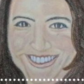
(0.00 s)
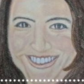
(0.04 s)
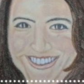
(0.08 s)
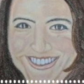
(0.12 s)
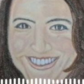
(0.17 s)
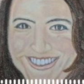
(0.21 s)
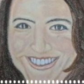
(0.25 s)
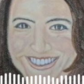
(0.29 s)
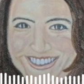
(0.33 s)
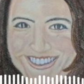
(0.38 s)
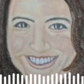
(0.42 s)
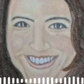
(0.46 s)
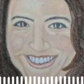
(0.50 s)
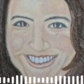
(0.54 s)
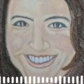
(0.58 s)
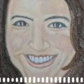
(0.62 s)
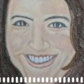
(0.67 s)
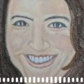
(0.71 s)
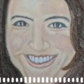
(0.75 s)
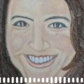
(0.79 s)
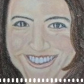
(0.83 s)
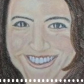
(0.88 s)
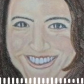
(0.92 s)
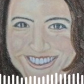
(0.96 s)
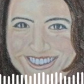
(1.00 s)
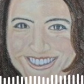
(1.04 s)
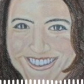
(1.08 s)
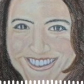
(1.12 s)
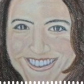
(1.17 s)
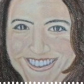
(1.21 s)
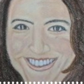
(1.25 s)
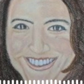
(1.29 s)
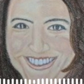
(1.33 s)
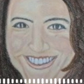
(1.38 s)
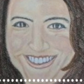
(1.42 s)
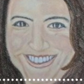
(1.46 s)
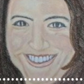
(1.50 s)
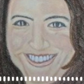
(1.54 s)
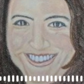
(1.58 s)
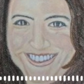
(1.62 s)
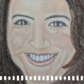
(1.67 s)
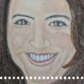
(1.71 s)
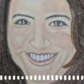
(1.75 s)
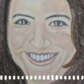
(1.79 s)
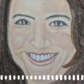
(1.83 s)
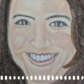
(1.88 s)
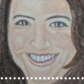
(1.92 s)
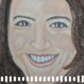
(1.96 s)
create a new dish,
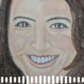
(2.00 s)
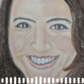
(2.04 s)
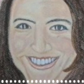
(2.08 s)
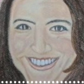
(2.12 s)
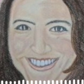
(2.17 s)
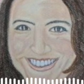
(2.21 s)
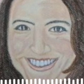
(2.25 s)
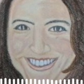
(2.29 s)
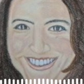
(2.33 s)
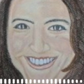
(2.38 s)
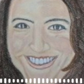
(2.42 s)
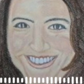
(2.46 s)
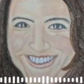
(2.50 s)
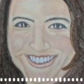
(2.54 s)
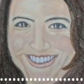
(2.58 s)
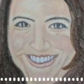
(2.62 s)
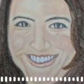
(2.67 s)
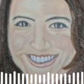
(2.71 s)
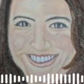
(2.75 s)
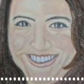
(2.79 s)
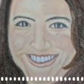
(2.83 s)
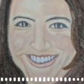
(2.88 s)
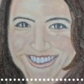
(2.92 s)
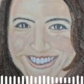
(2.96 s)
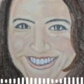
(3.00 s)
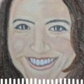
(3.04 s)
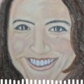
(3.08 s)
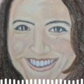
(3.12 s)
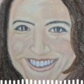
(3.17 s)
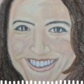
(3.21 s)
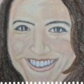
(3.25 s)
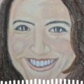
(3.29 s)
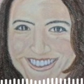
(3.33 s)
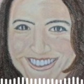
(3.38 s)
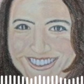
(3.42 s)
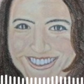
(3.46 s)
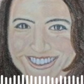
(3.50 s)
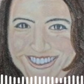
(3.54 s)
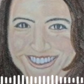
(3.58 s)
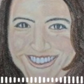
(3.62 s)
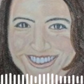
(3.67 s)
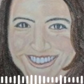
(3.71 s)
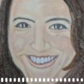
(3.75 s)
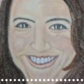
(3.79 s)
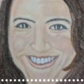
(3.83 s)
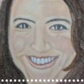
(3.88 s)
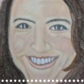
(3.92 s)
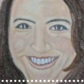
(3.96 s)
whatever it is that puts a
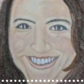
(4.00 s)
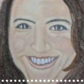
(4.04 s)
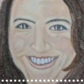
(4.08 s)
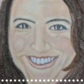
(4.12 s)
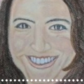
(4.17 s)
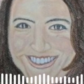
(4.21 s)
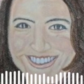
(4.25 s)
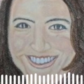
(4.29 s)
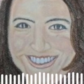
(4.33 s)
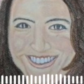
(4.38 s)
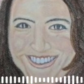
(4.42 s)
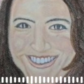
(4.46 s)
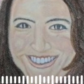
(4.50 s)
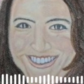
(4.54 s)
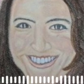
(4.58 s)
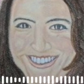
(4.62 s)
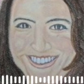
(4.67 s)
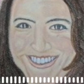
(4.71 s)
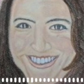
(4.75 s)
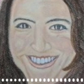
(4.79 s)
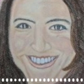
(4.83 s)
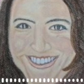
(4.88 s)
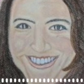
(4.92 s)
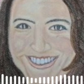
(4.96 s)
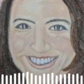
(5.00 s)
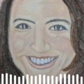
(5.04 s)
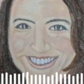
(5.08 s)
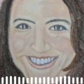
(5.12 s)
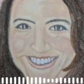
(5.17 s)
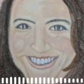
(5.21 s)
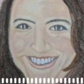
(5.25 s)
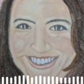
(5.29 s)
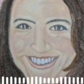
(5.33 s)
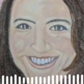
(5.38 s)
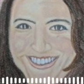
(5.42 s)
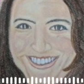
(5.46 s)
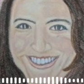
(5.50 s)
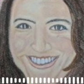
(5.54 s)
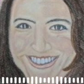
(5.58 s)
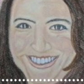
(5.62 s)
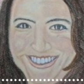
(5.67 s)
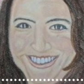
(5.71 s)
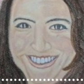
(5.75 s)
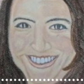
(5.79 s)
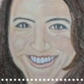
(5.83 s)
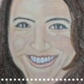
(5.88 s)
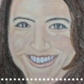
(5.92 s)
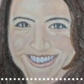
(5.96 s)
smile on your face,
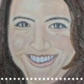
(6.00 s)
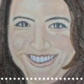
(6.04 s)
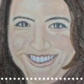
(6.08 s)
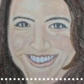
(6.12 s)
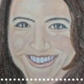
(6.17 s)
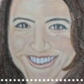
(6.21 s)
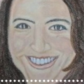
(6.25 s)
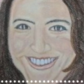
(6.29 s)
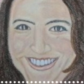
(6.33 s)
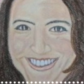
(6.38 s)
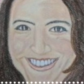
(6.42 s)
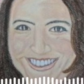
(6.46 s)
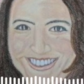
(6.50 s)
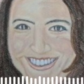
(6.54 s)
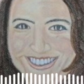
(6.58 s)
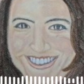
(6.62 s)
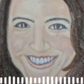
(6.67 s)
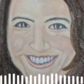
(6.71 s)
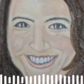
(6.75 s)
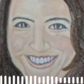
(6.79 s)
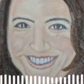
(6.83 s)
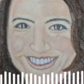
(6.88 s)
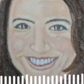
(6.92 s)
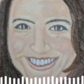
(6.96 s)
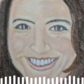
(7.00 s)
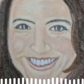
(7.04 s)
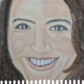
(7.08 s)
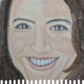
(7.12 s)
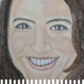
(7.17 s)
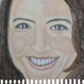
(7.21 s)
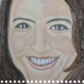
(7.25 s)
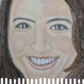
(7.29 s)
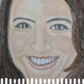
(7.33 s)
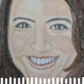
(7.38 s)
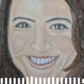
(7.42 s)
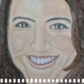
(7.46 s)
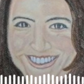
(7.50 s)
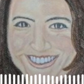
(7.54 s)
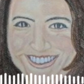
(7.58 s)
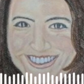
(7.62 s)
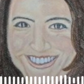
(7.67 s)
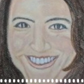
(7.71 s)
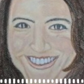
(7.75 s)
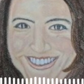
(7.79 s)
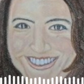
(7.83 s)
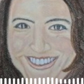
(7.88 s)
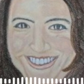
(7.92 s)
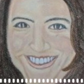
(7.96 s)
and relieves
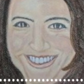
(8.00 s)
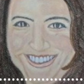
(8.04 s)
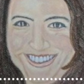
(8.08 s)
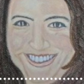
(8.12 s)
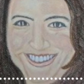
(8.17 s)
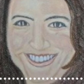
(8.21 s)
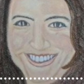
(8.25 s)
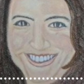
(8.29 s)
stress.